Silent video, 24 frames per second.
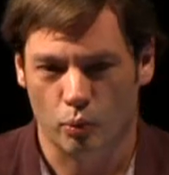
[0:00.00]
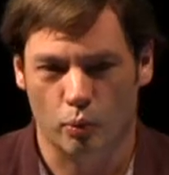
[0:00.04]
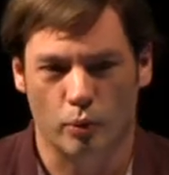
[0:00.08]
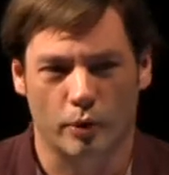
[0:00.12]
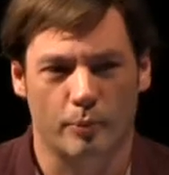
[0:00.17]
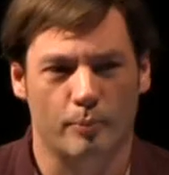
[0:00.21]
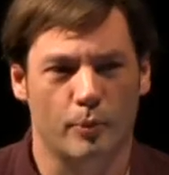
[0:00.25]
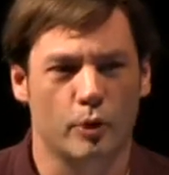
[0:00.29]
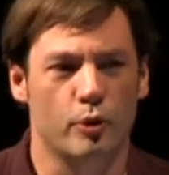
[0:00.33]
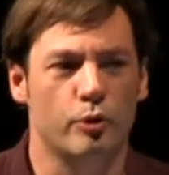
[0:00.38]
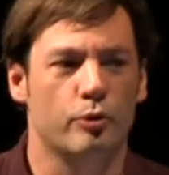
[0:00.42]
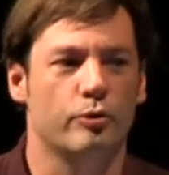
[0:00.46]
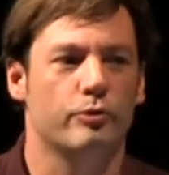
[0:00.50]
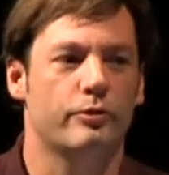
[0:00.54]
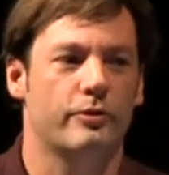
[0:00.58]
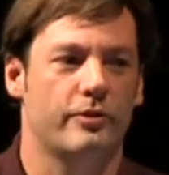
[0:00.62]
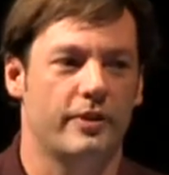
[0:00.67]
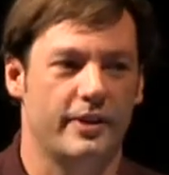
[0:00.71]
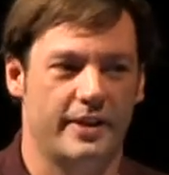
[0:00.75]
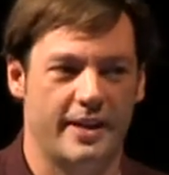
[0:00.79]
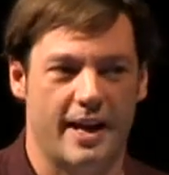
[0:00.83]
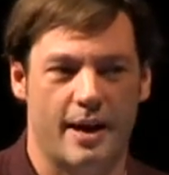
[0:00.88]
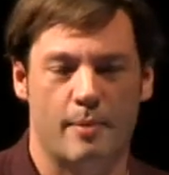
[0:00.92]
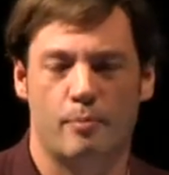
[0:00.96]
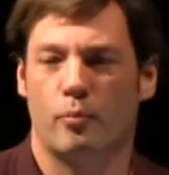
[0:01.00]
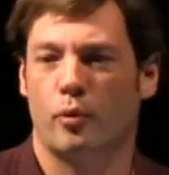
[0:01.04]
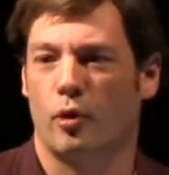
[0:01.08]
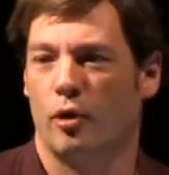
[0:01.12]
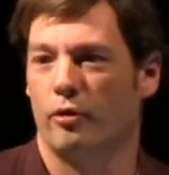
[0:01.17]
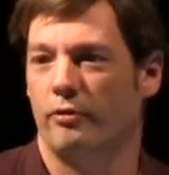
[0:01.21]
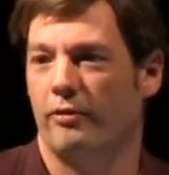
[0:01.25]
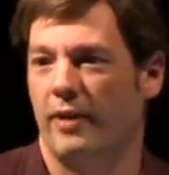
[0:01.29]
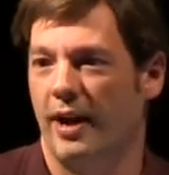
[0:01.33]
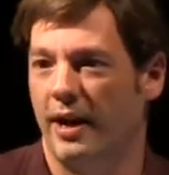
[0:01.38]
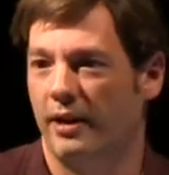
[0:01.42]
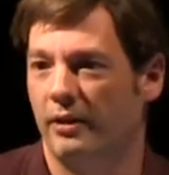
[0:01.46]
remove the DEP
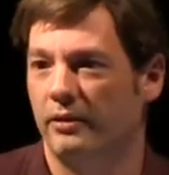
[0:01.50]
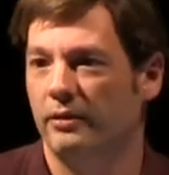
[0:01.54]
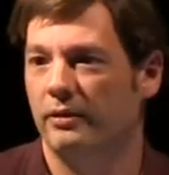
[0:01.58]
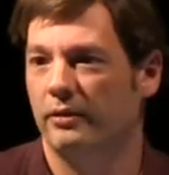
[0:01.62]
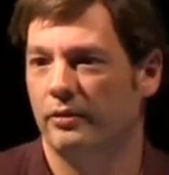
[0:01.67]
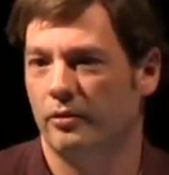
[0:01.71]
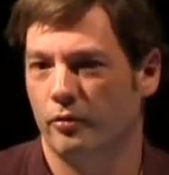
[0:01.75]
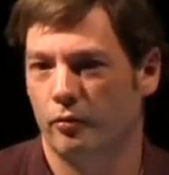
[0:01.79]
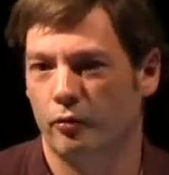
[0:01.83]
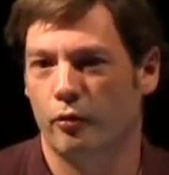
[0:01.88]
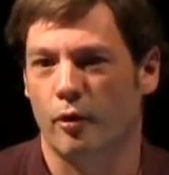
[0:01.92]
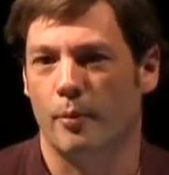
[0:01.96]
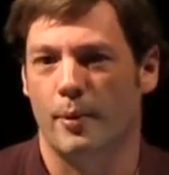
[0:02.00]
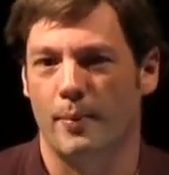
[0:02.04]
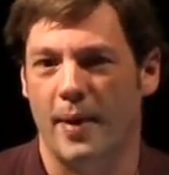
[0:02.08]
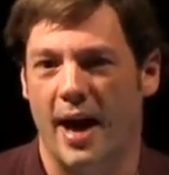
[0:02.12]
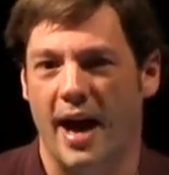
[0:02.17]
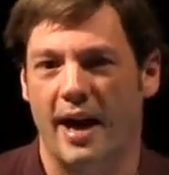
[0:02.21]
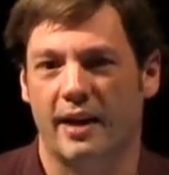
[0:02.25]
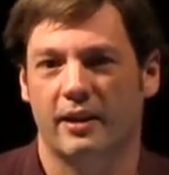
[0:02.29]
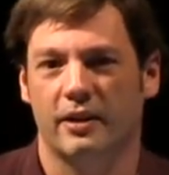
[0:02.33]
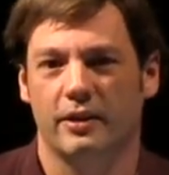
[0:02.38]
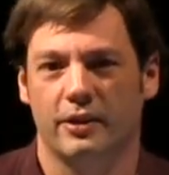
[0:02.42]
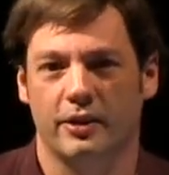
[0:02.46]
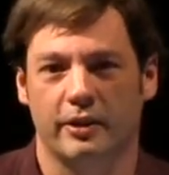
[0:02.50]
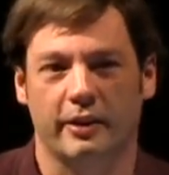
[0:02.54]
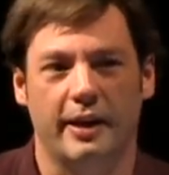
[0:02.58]
profile from a Mac.